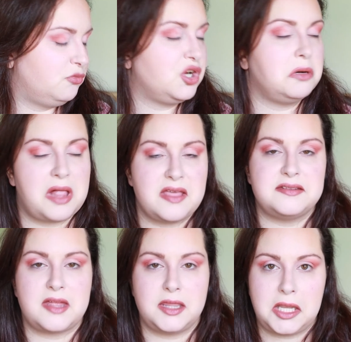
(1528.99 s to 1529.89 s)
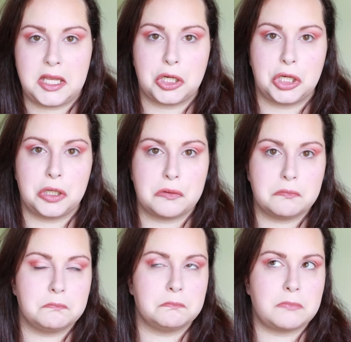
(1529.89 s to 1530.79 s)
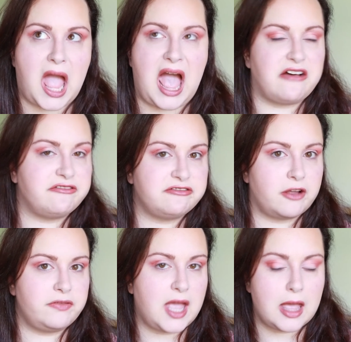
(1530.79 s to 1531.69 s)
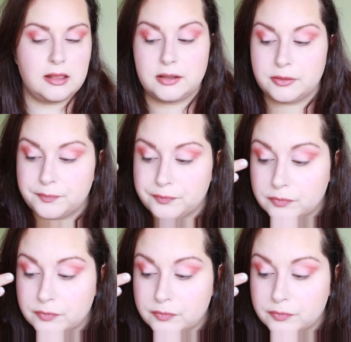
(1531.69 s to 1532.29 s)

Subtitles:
we're gonna apply this on the inner half of the eyelid.